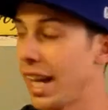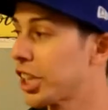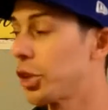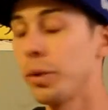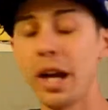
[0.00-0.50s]

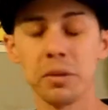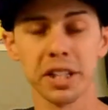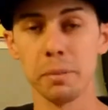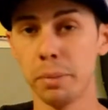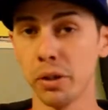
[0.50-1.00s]
Actually, when I was
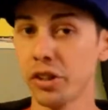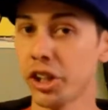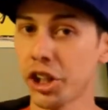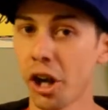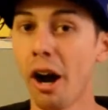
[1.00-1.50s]
going to build
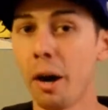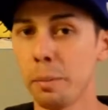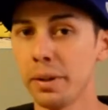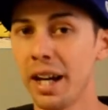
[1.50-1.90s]
this shop,